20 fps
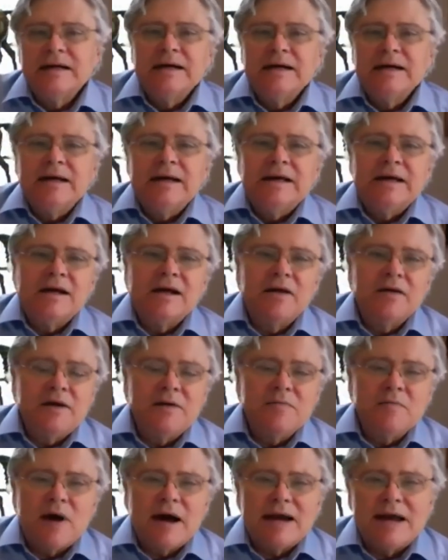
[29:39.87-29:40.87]
you know, you
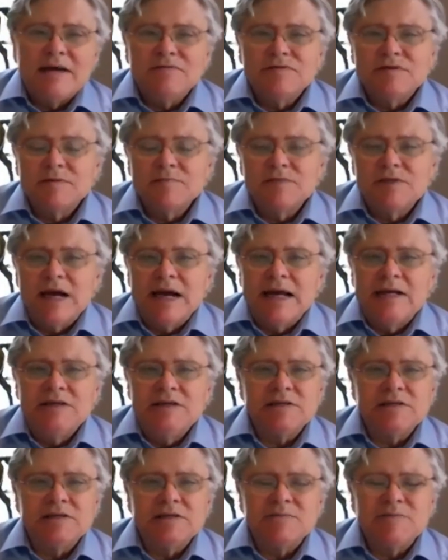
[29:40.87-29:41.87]
might have some
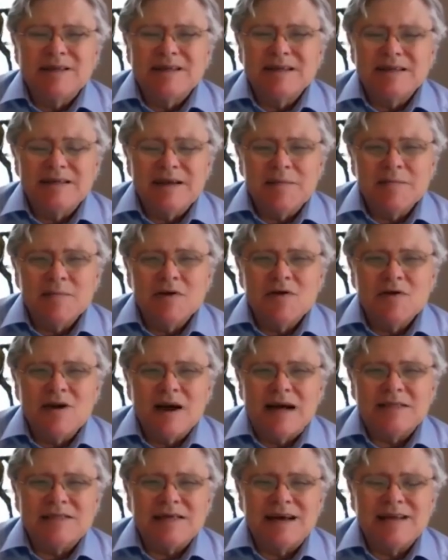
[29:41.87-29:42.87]
changes, but the
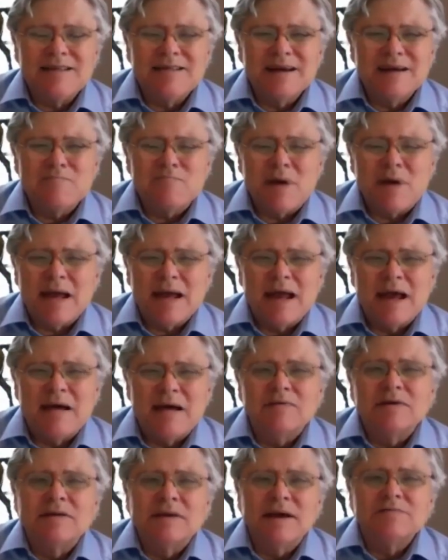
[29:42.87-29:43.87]
Democrats, I think, may have
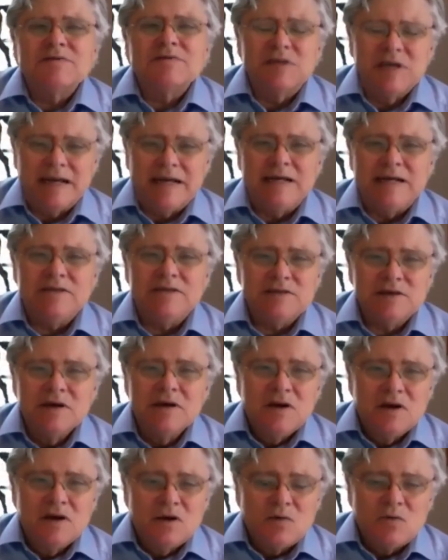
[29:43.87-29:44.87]
enough seats,
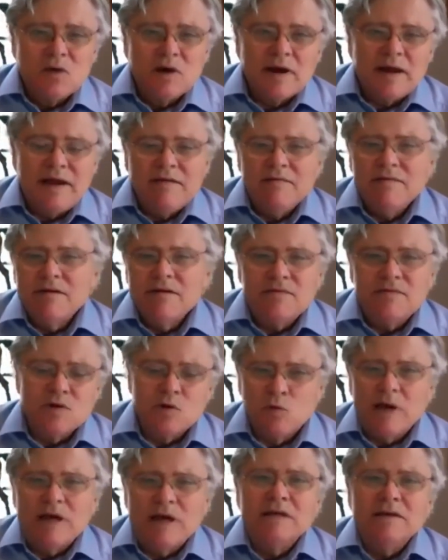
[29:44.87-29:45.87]
or even if the
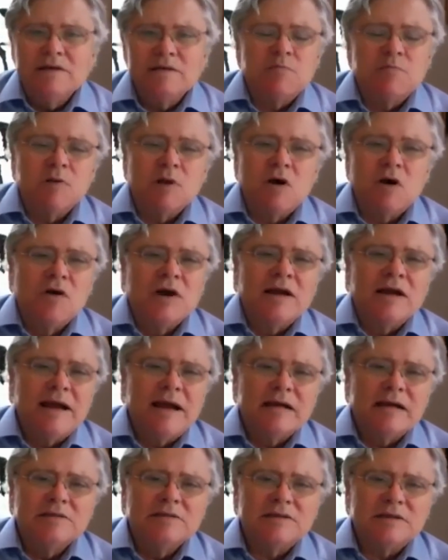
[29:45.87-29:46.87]
wind is blowing
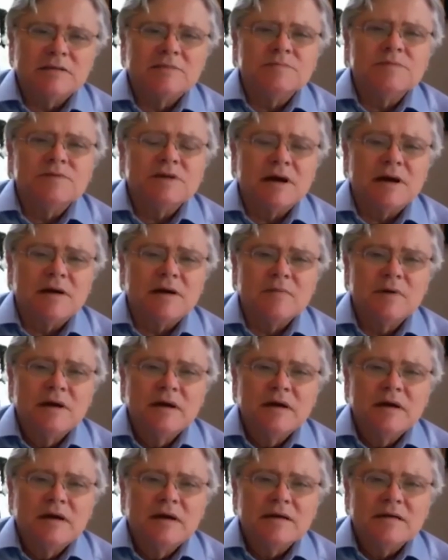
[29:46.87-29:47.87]
against them some,
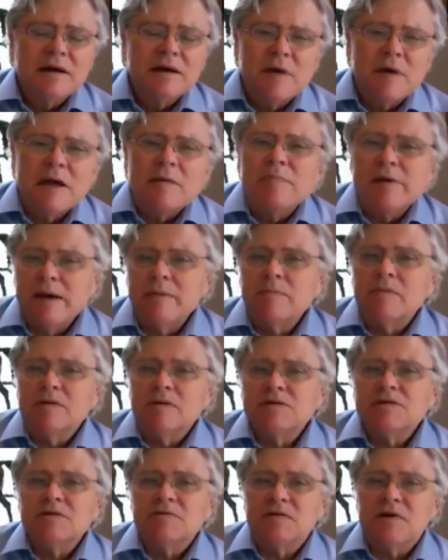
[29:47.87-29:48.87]
they may be able to survive.